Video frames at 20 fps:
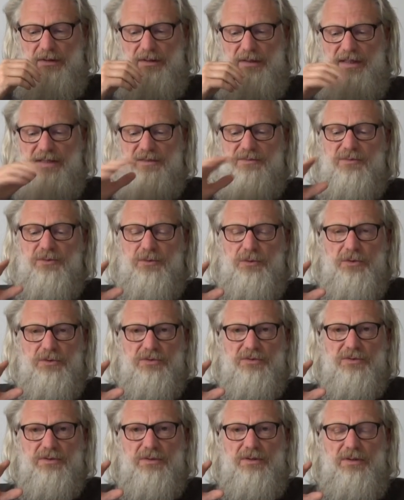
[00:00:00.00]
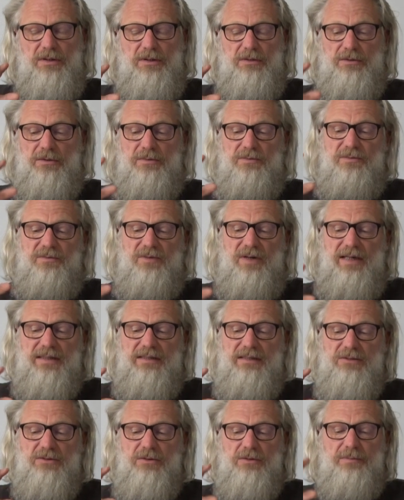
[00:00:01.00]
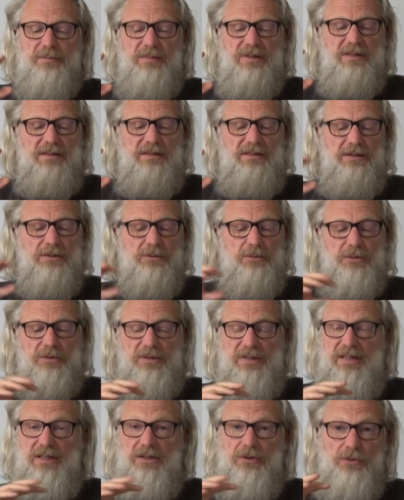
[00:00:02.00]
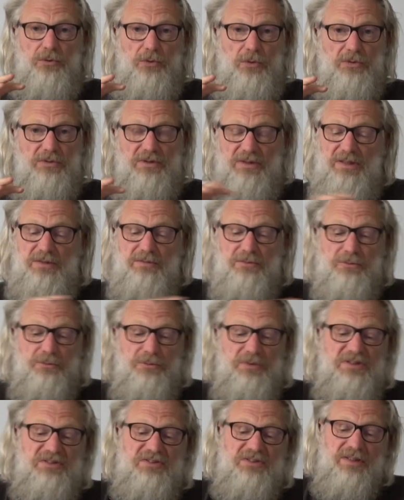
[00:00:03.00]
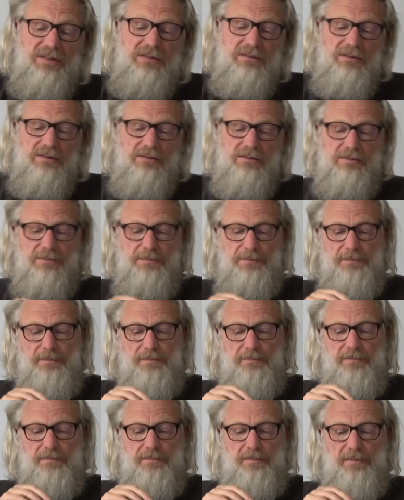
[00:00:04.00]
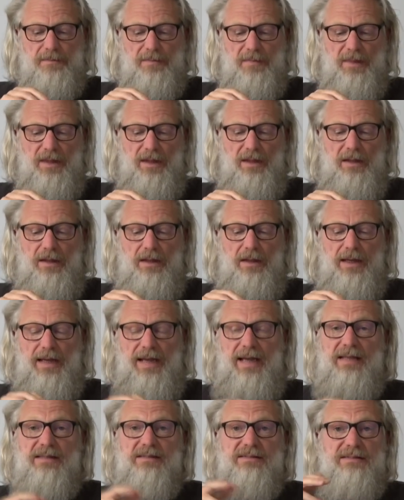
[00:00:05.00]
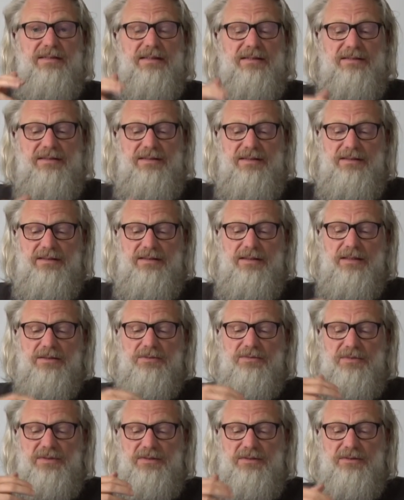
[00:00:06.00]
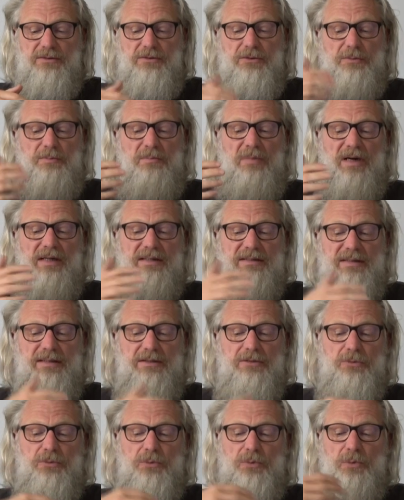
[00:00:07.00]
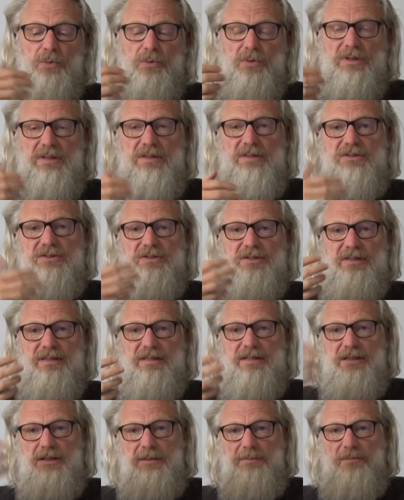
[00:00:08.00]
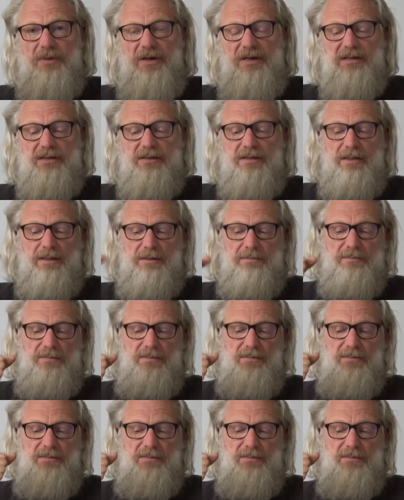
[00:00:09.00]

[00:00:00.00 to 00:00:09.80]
At first, the findings of McClintock were ignored, even rejected, as they did not fit the by then ruling genetic paradigm.